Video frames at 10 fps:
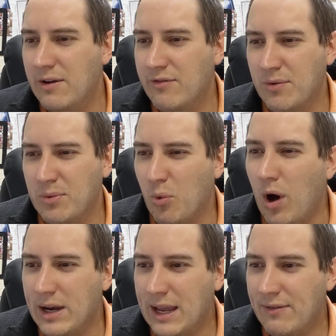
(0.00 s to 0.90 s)
from the
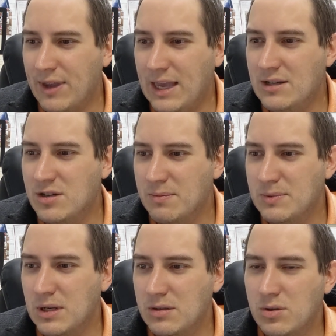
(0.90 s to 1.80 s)
Wadi of Egypt